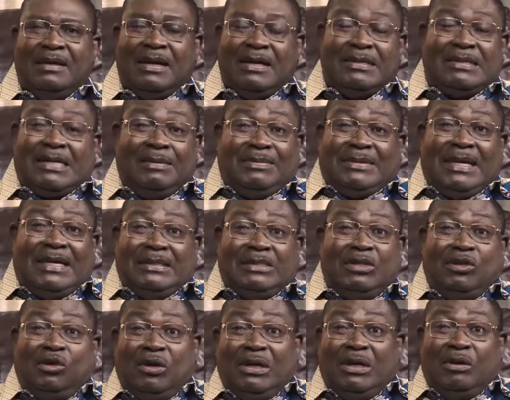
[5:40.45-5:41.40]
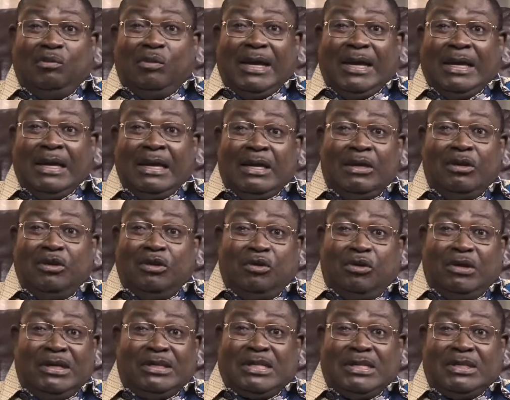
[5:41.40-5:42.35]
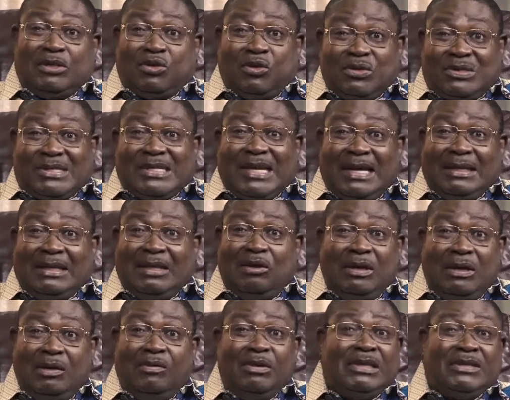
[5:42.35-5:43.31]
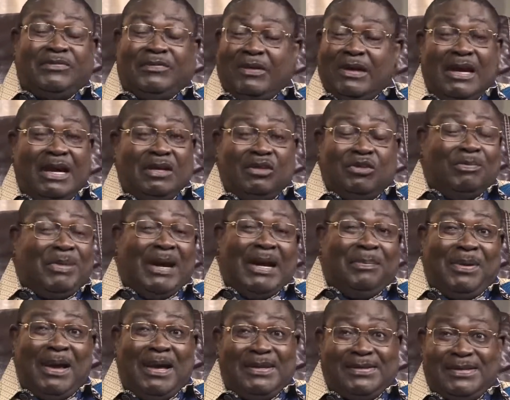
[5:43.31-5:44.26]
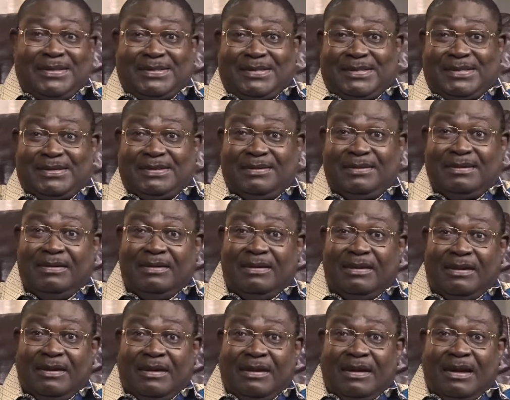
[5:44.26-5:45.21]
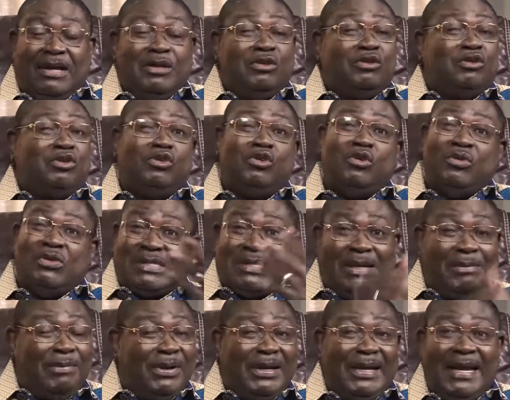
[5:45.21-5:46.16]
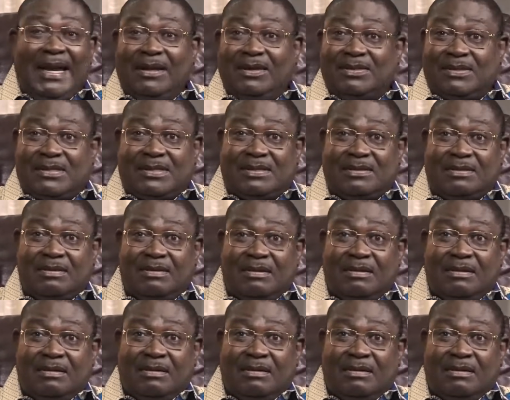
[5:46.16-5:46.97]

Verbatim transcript: And sometimes the only way, you know, it's so sad, the only way is for God to bypass us and use somebody else.